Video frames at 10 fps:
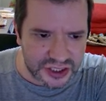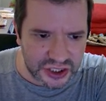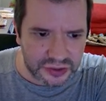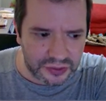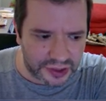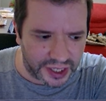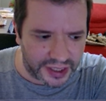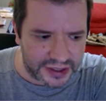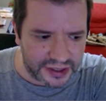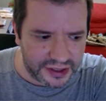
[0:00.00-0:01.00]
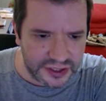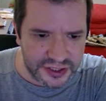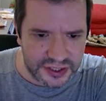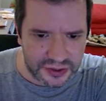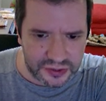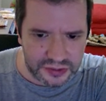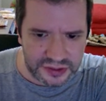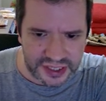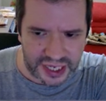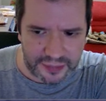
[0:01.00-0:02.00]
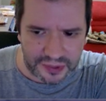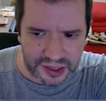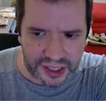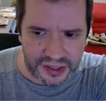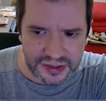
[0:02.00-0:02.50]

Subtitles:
too late. Too damn late.